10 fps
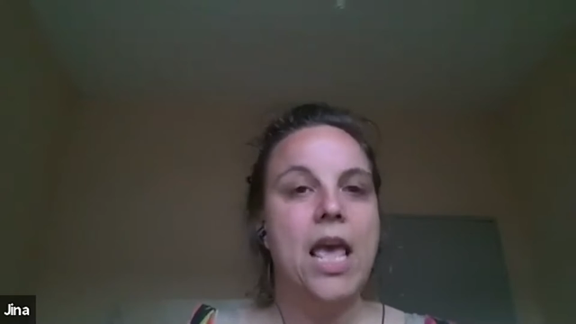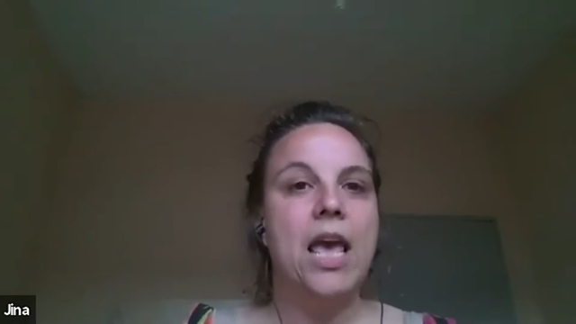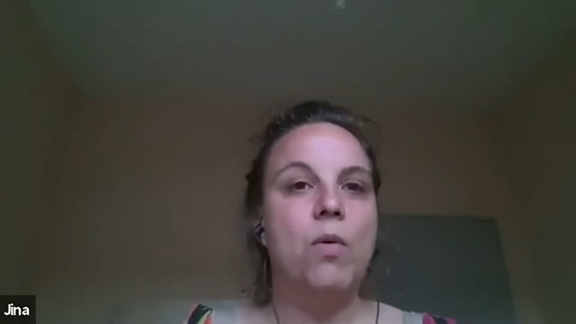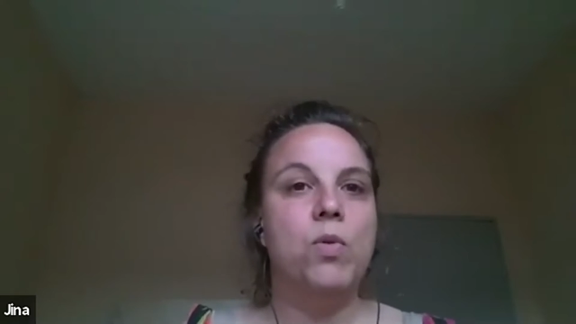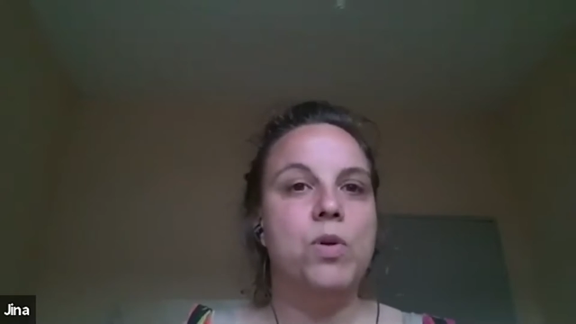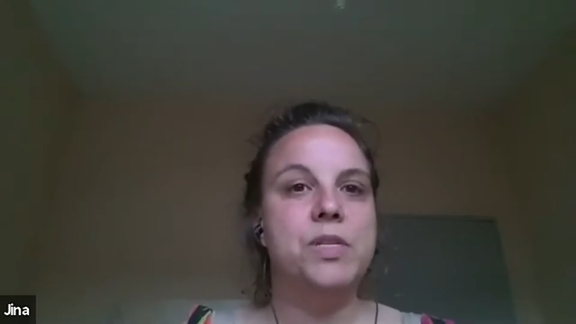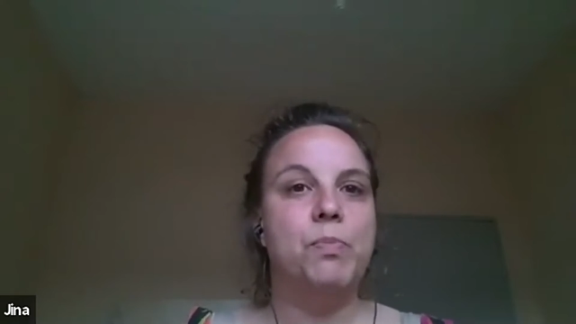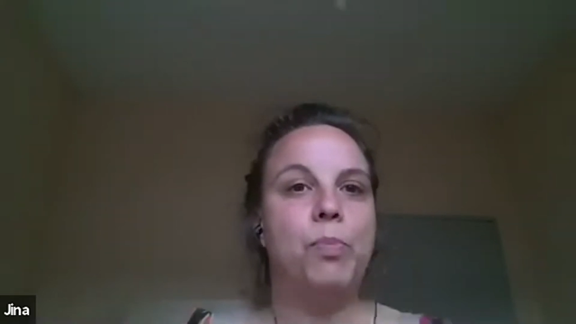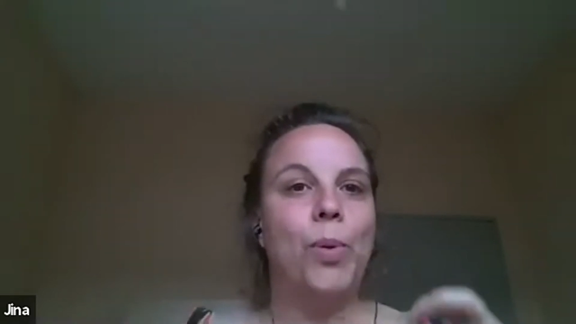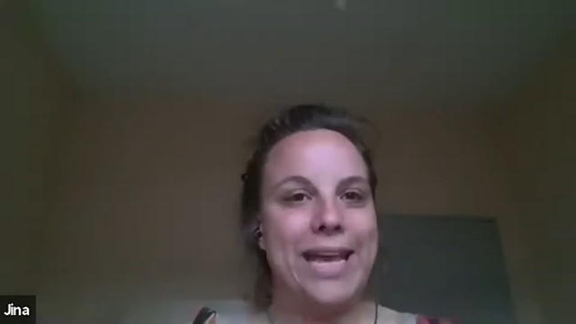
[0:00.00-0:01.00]
It was
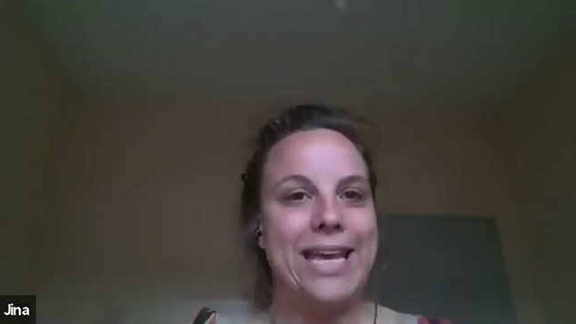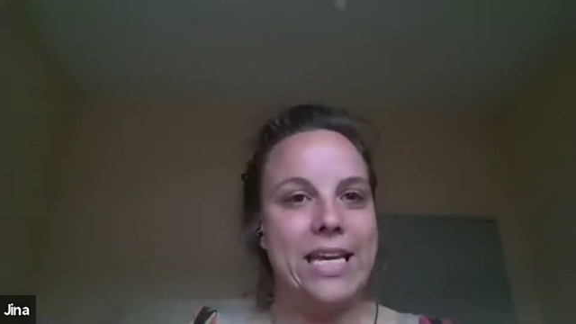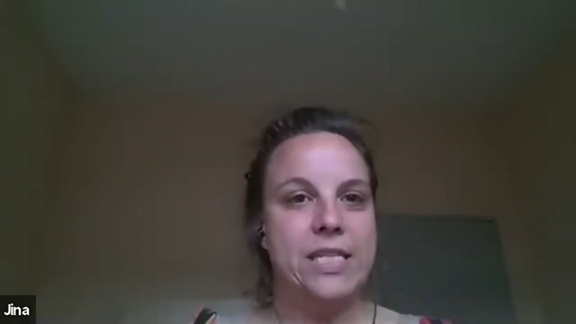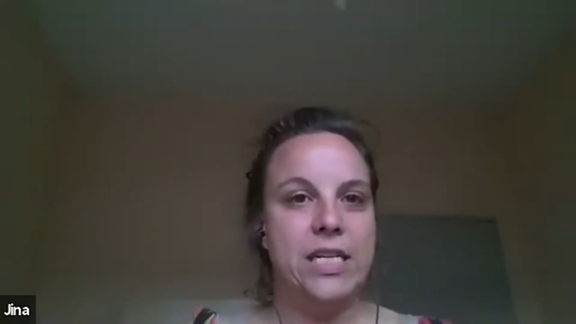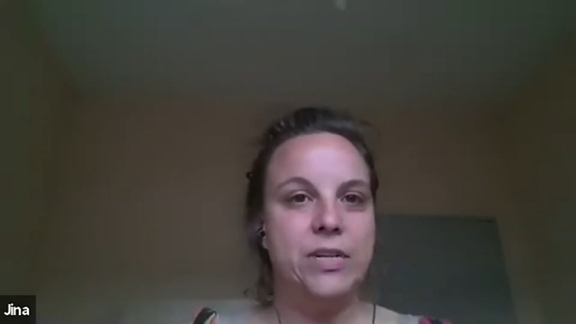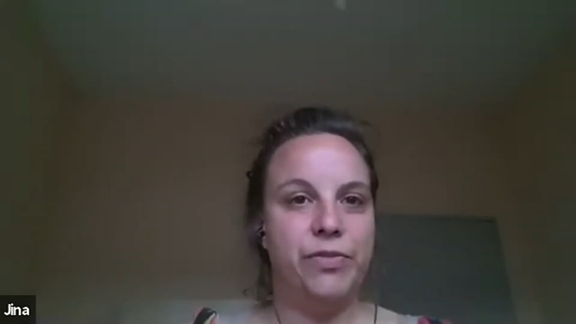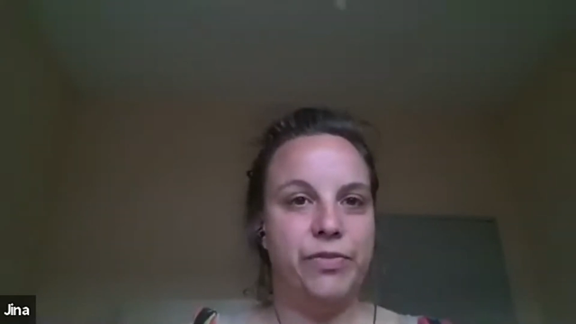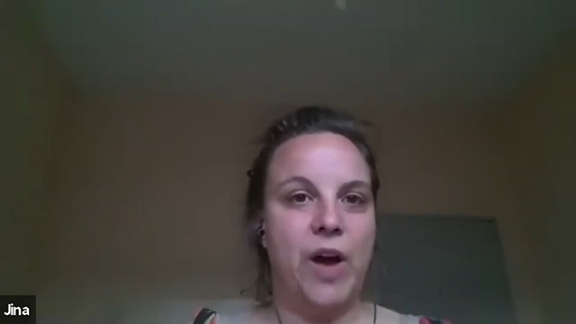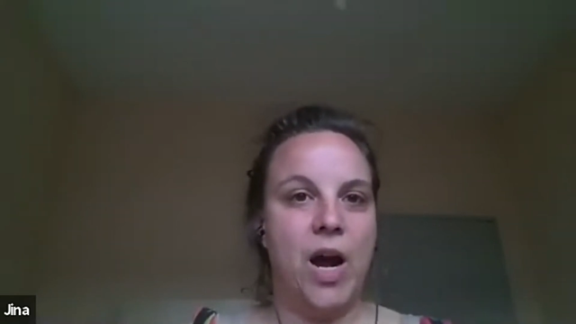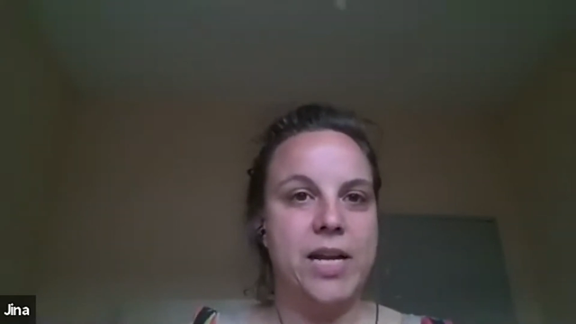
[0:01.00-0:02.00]
pretty easy to
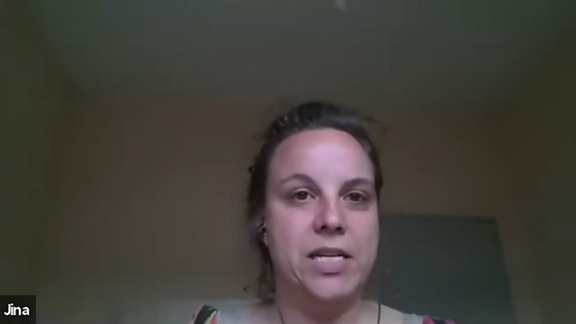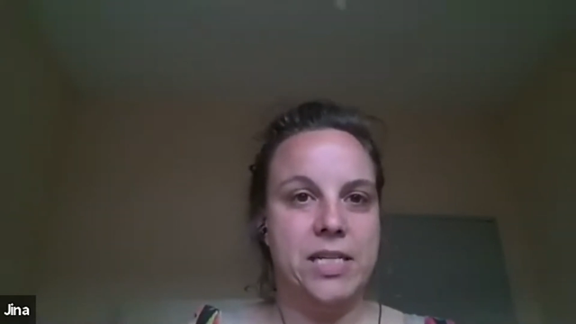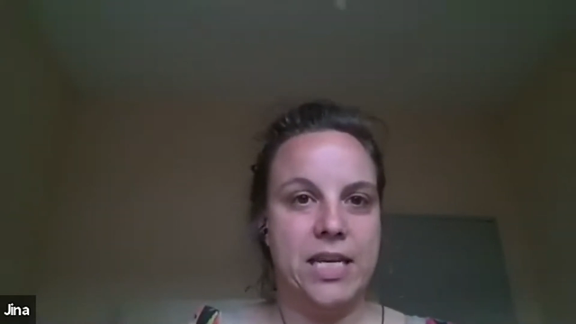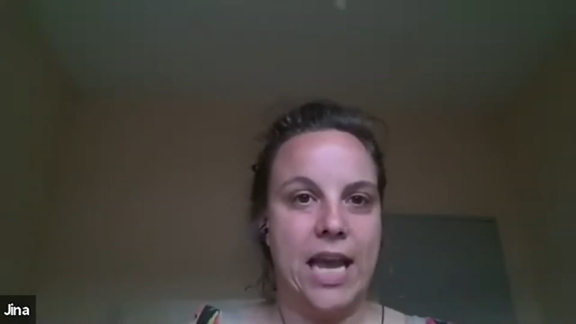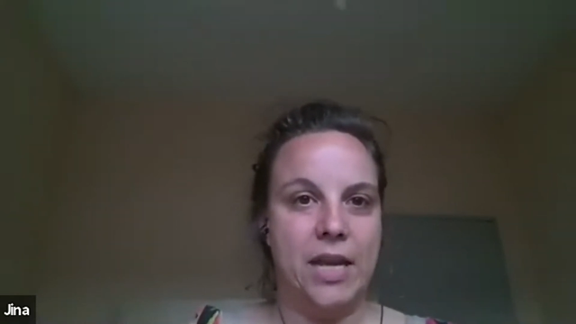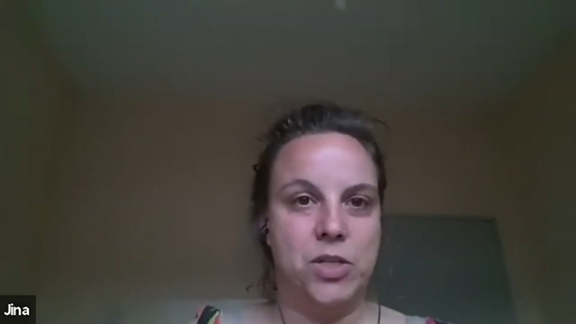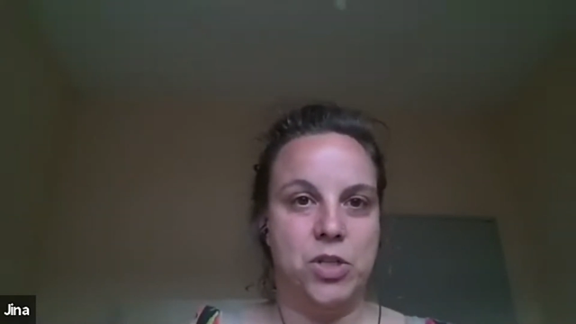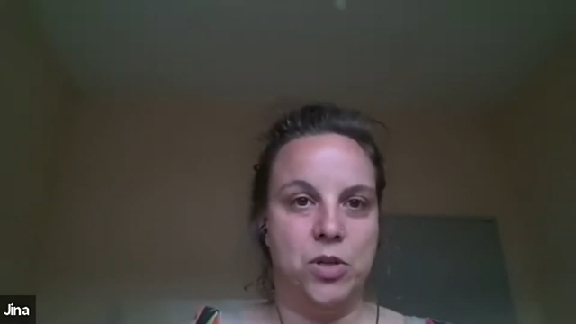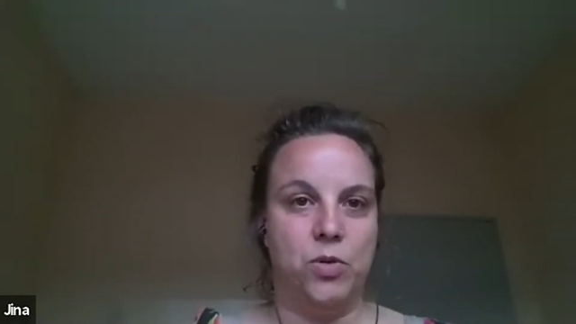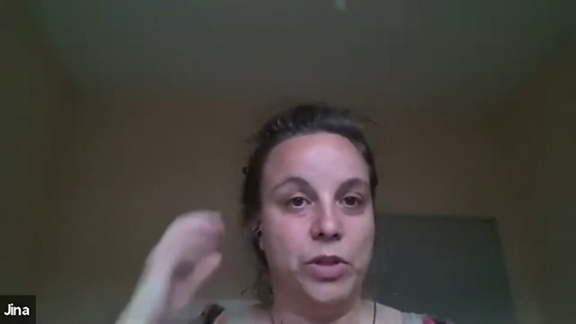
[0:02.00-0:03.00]
find and to get
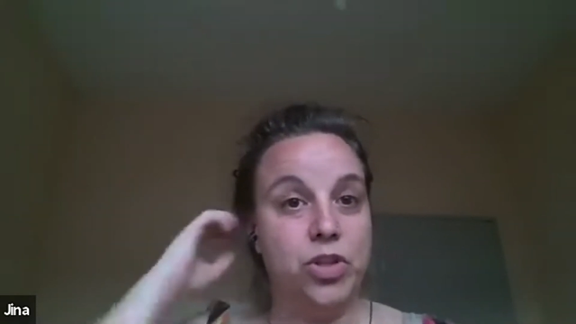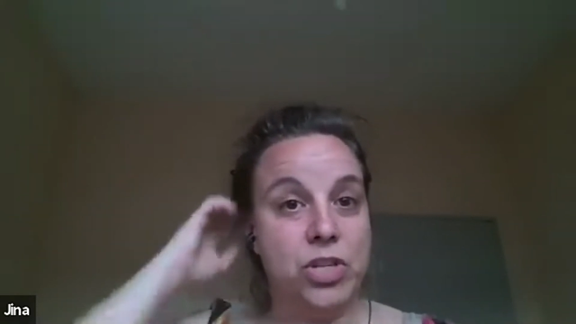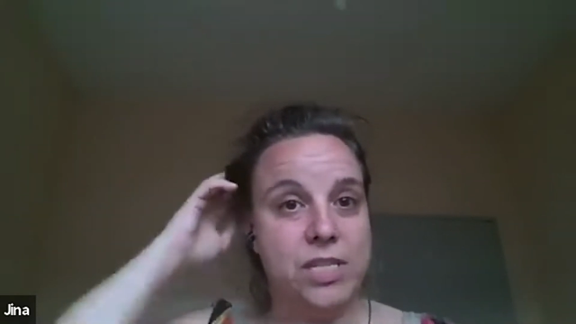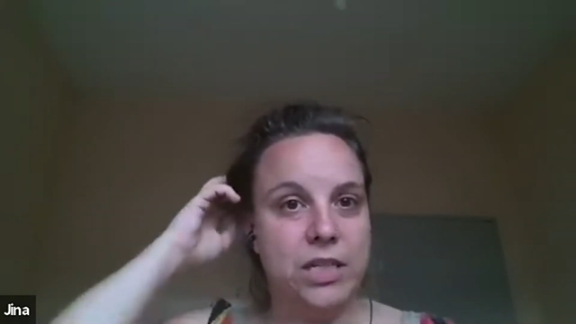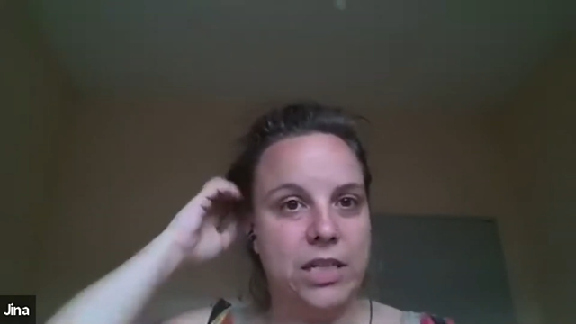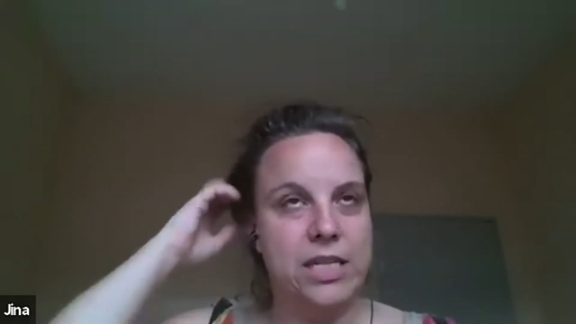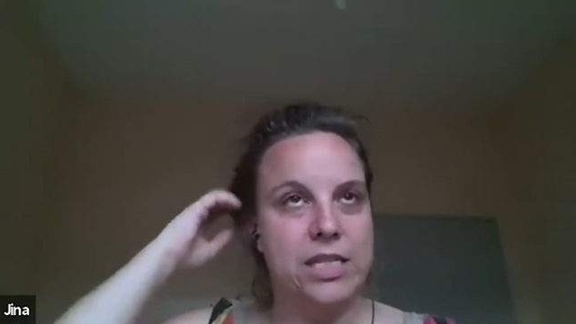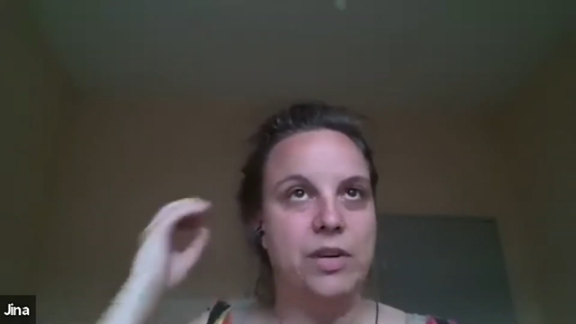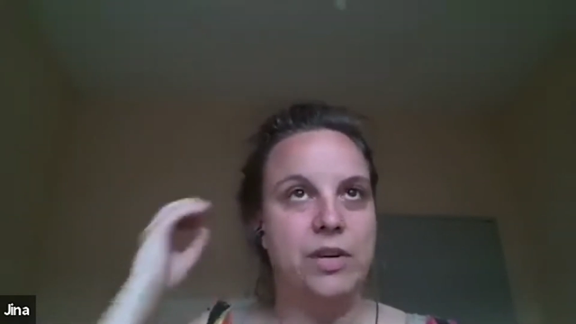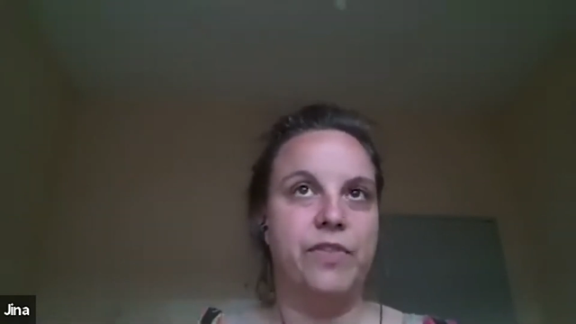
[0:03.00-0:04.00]
to, logistically
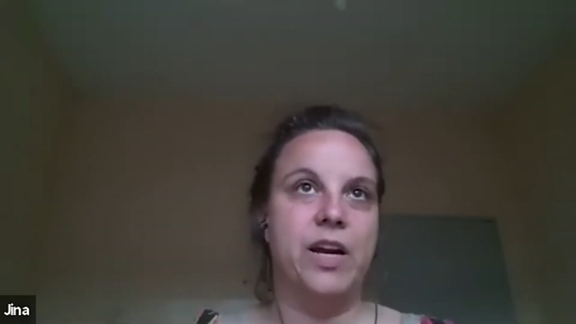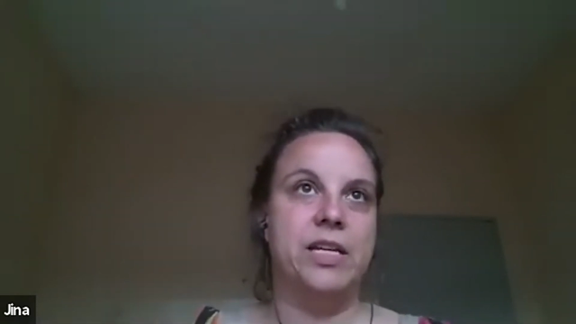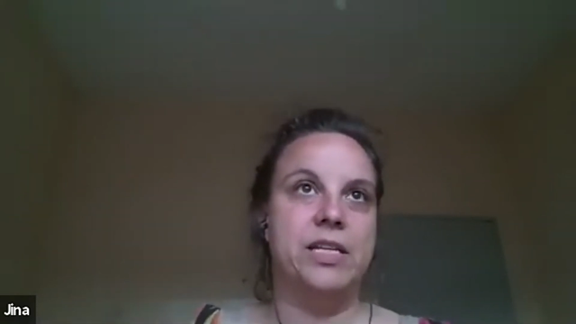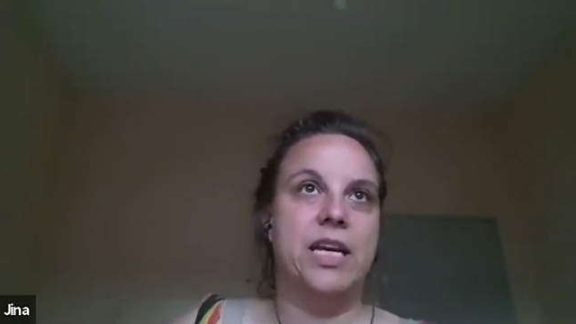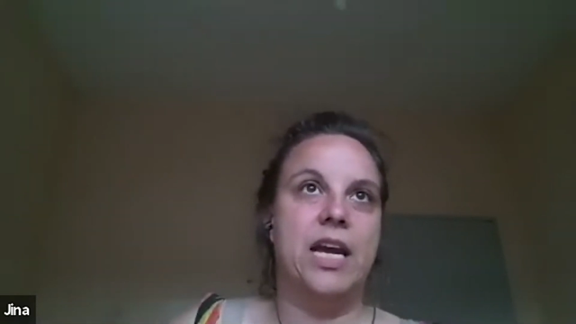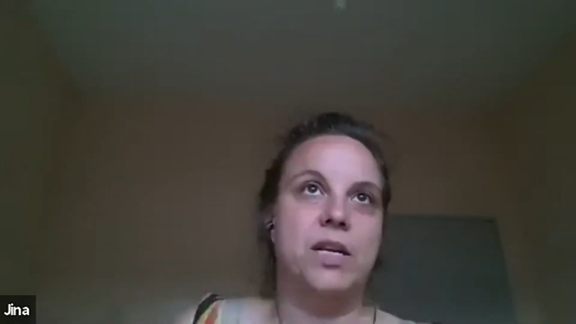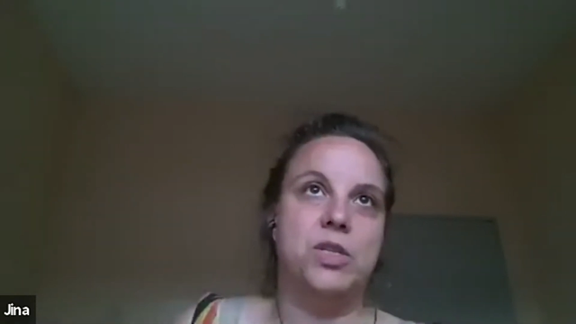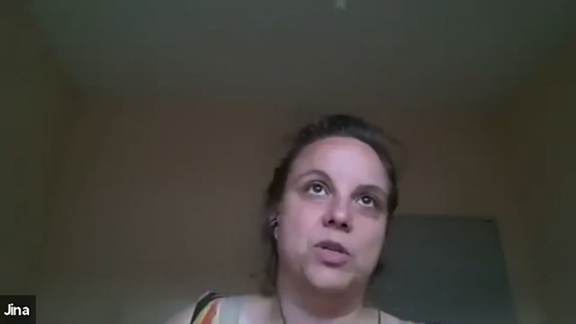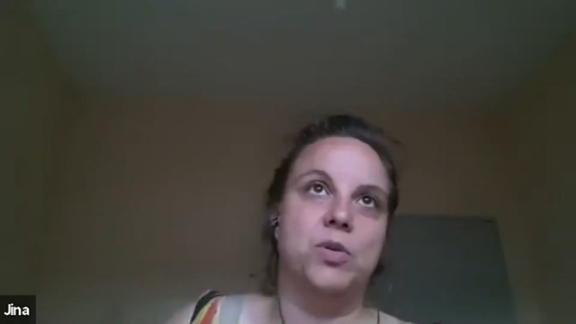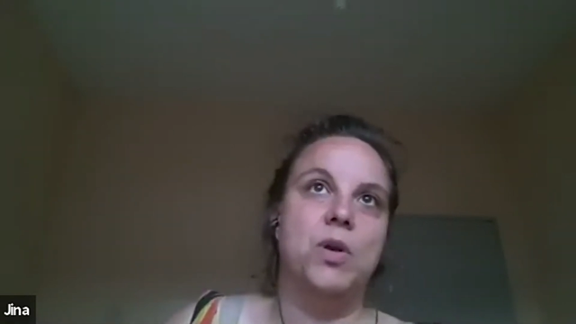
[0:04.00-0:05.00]
easy to find and to get to,